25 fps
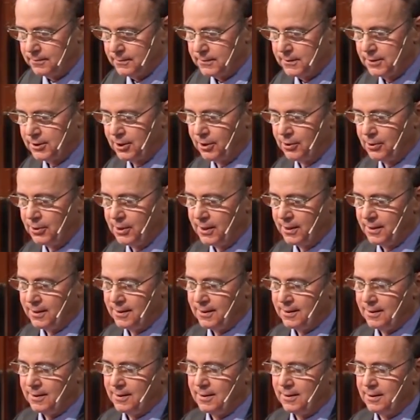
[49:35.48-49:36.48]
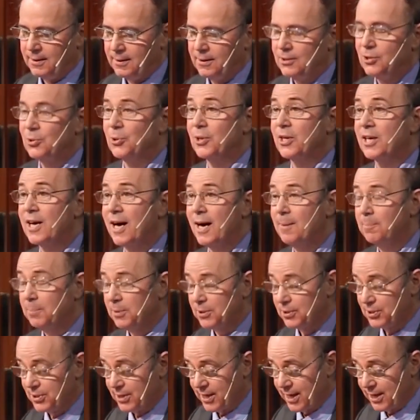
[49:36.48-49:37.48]
So, to
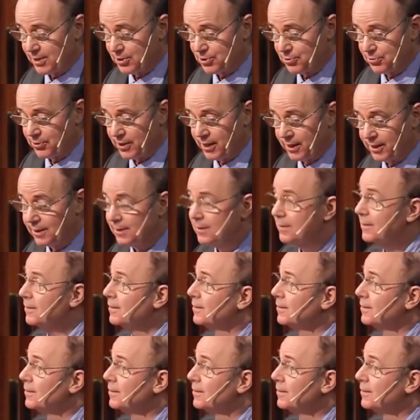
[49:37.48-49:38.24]
accomplish that trick,